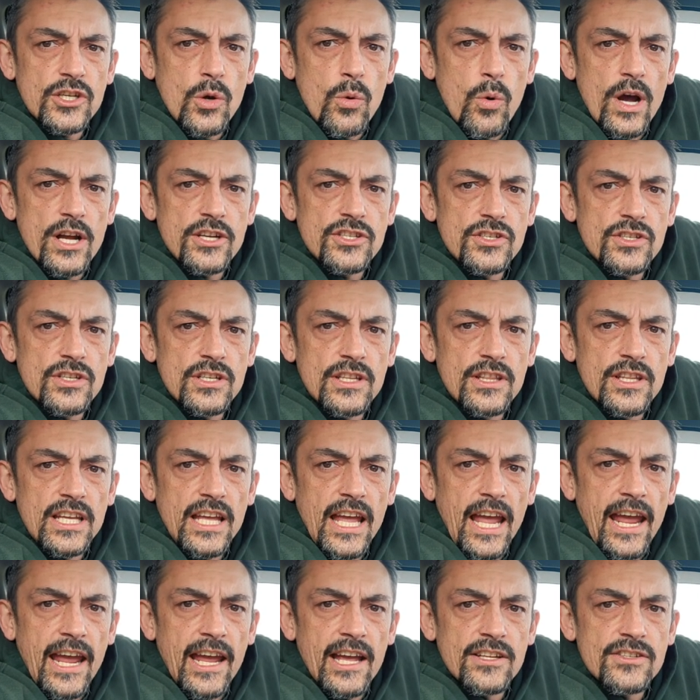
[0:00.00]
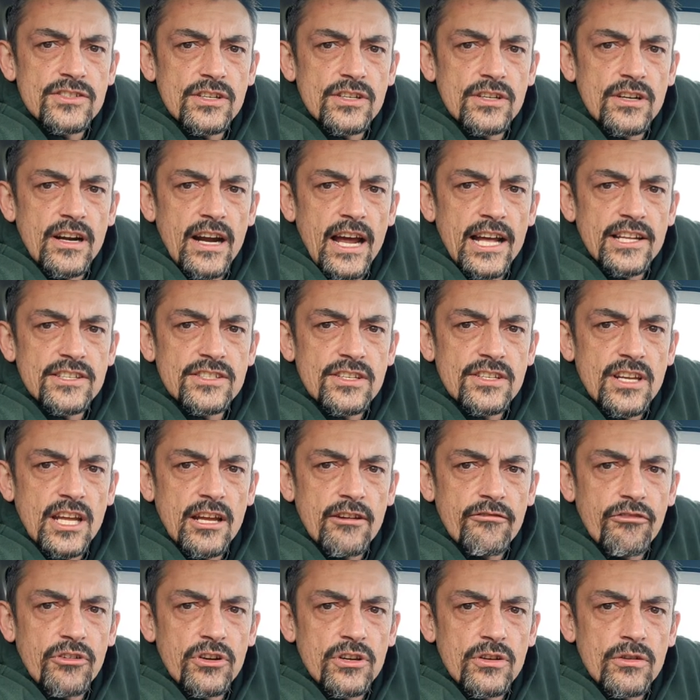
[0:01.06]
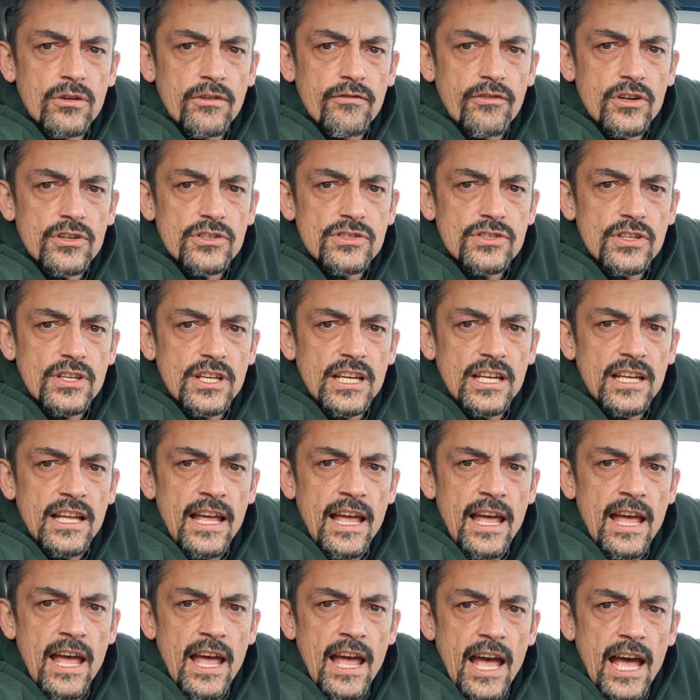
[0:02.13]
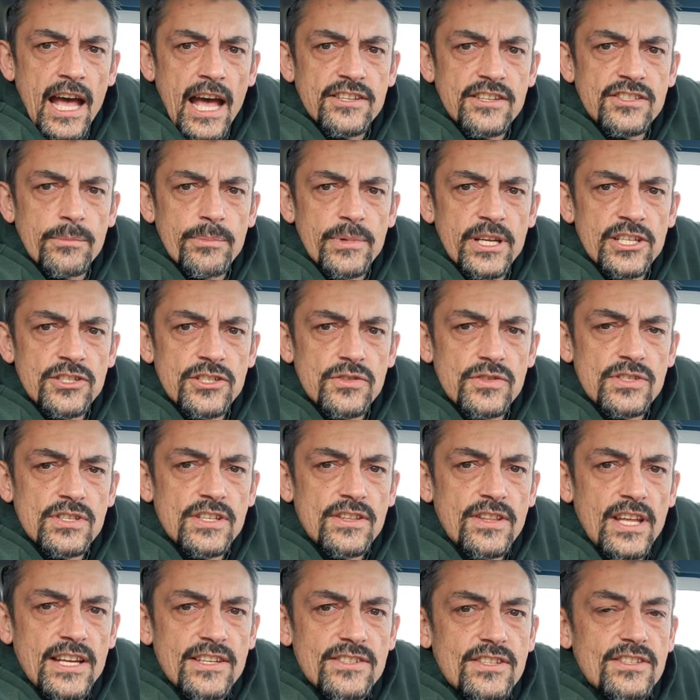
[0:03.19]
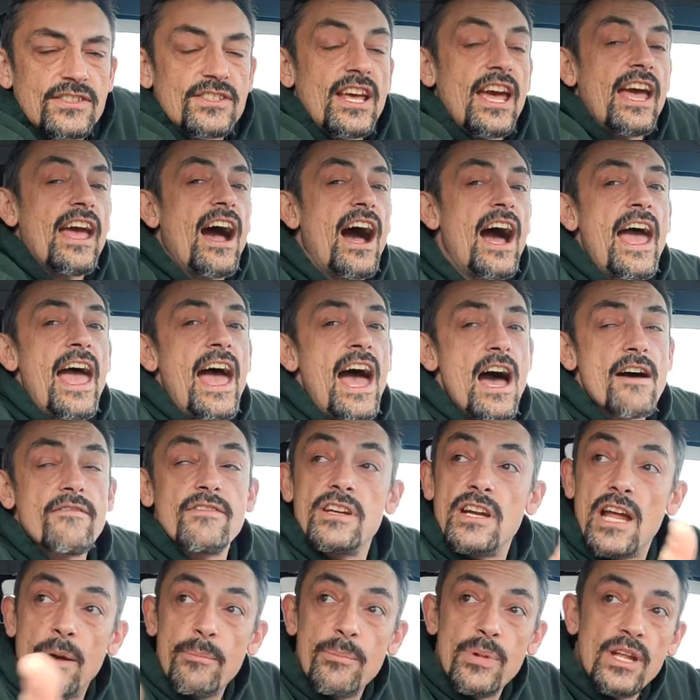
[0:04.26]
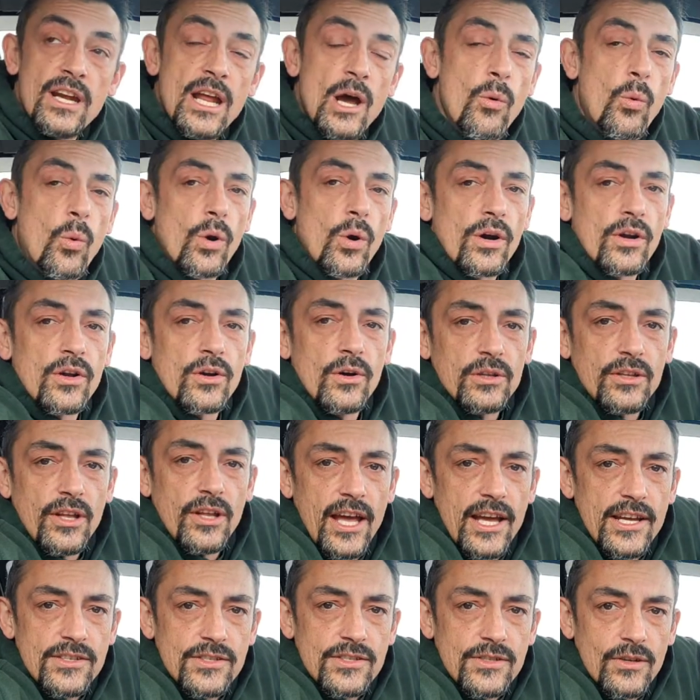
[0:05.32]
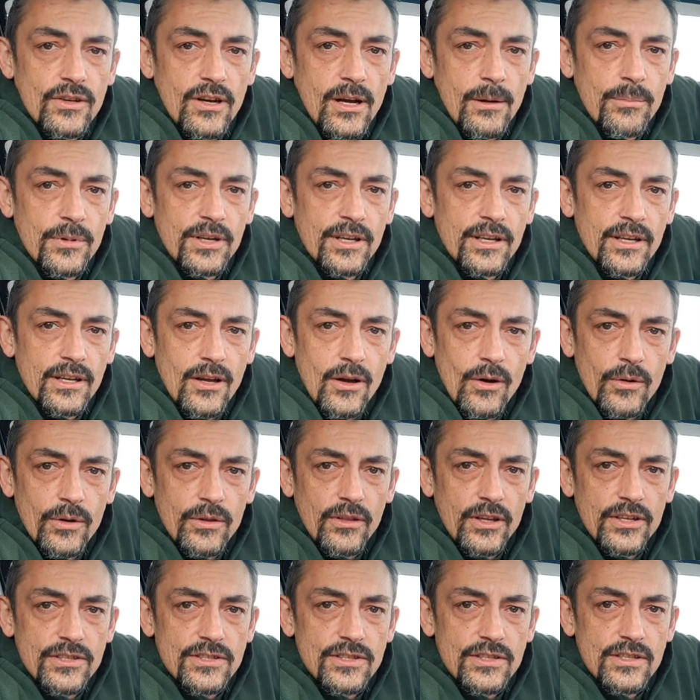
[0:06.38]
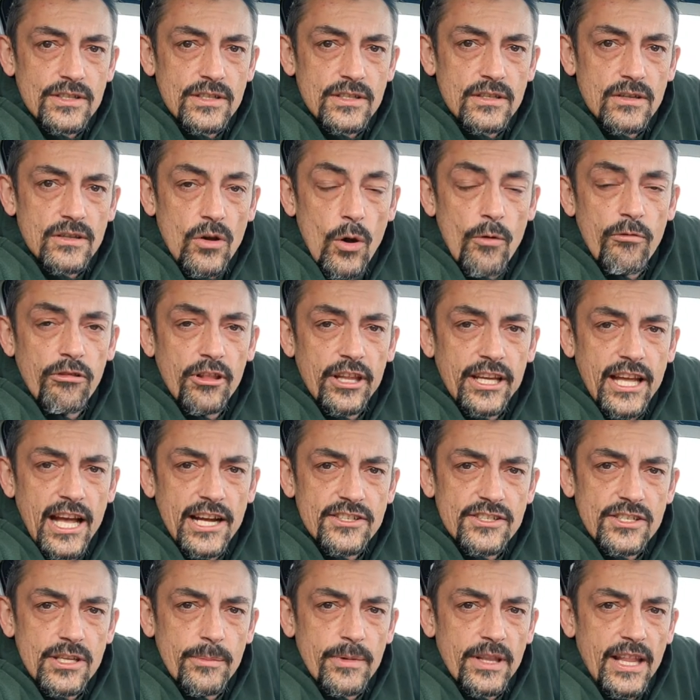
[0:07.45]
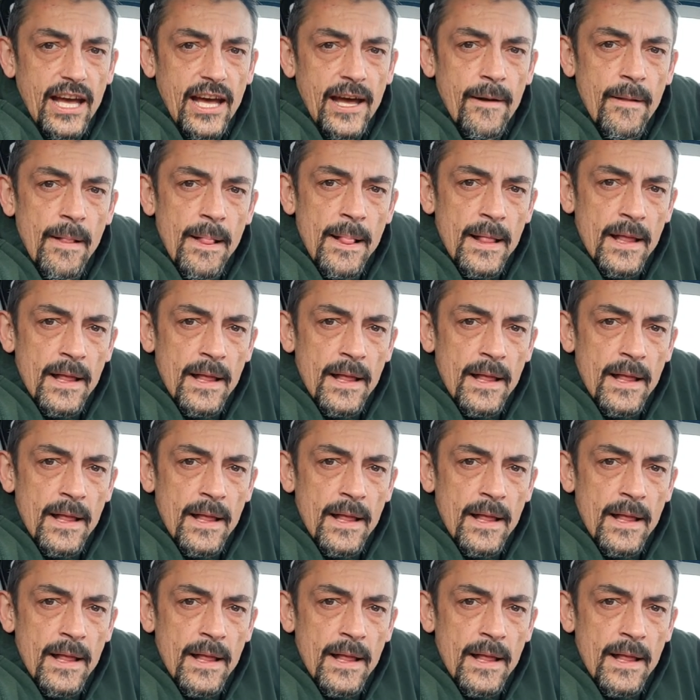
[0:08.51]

Question the answer at Stanford University. Has some interesting things to say. I haven't. I've been at work all day, so I'm going to go and listen to hopefully catch some of that.